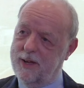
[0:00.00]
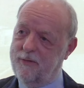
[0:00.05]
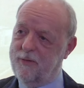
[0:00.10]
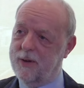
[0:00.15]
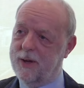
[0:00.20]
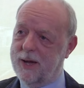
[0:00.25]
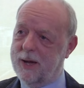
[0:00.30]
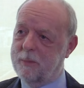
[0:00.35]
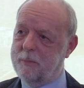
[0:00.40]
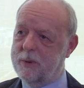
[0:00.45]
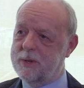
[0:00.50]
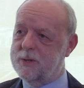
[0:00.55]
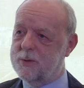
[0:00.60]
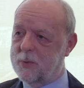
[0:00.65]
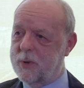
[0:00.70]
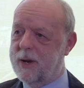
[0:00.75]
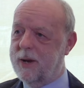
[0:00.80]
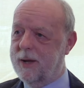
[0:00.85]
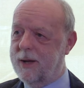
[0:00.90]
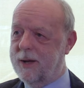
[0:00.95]
if it happens,
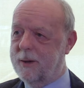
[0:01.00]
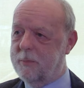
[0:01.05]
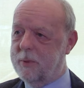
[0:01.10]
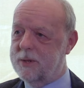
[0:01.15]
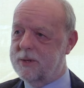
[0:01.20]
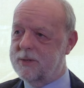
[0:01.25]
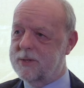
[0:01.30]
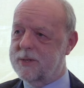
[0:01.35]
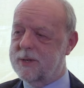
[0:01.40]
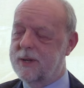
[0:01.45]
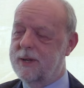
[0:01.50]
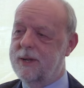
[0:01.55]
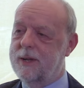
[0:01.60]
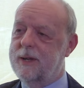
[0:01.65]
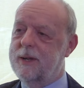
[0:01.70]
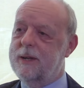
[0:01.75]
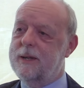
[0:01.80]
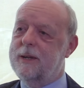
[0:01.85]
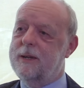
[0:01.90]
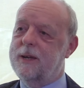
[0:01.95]
when it happens,
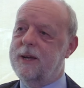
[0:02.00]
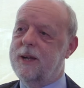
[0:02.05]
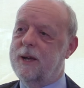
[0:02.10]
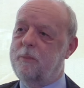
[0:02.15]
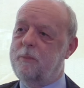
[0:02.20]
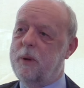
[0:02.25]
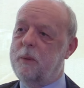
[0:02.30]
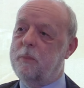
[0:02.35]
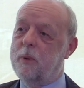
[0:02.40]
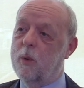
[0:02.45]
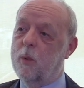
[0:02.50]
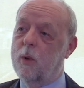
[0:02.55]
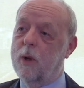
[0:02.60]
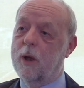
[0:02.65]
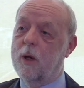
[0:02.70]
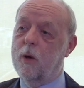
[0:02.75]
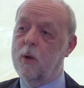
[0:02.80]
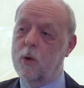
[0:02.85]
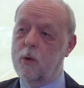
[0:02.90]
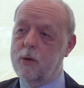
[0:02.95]
people will all